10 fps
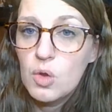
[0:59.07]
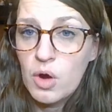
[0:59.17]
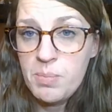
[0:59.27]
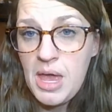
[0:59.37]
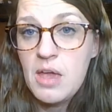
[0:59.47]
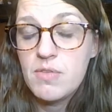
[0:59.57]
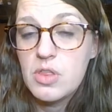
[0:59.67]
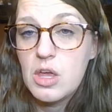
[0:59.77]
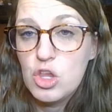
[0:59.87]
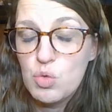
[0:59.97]
or a behavior
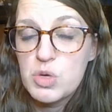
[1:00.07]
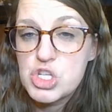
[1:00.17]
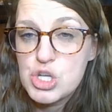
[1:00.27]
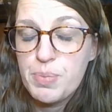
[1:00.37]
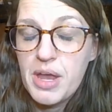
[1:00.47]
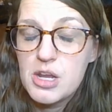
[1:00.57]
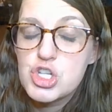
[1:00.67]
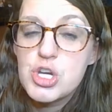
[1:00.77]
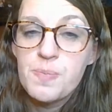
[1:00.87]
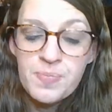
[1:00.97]
that you wish to
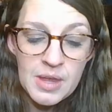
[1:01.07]
punish.